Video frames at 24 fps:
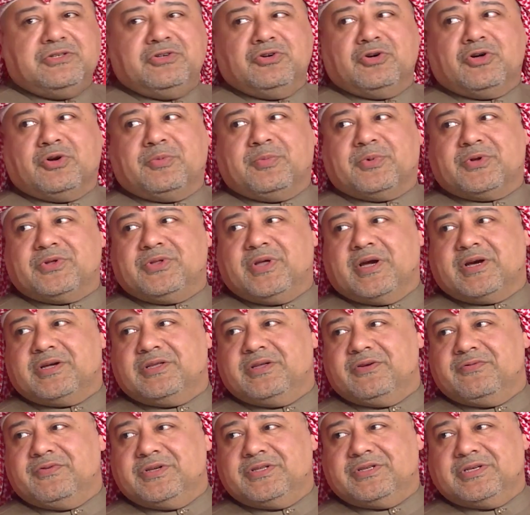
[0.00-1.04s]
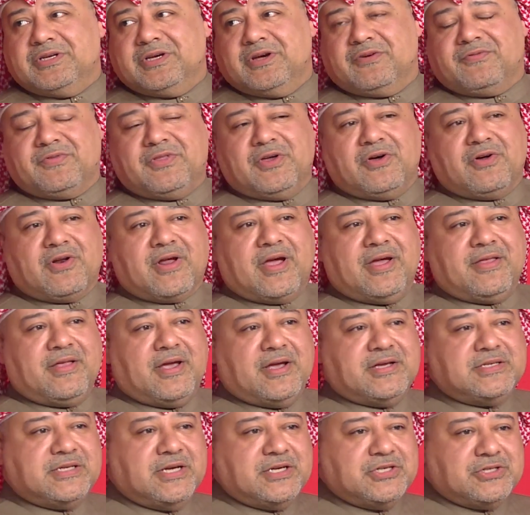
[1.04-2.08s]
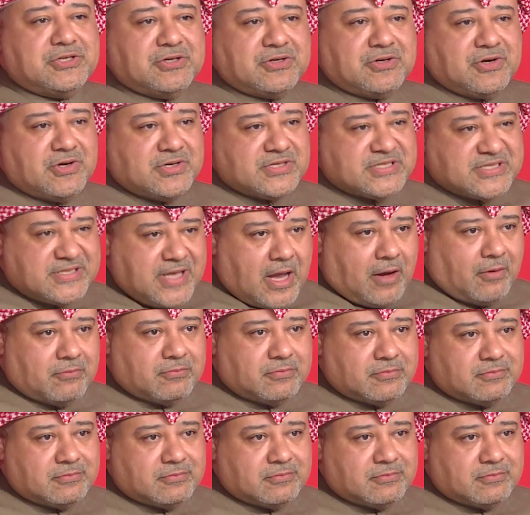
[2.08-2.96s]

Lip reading: your productivity of the organization goes down.